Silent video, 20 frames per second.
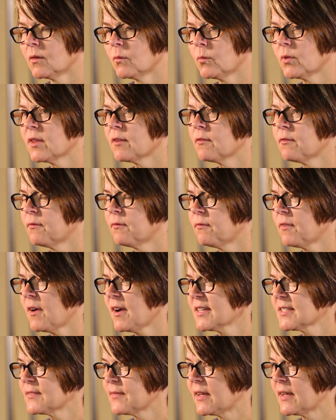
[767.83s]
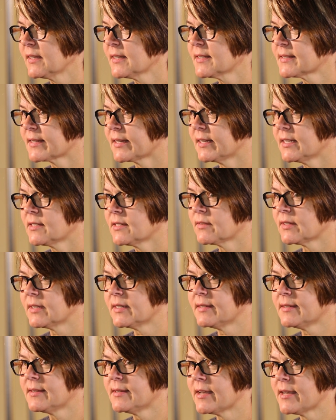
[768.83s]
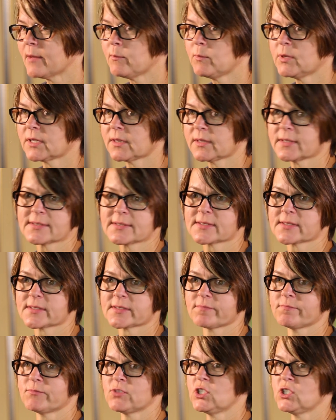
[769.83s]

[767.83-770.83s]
Well, the Fox Valley is kind of a nebulous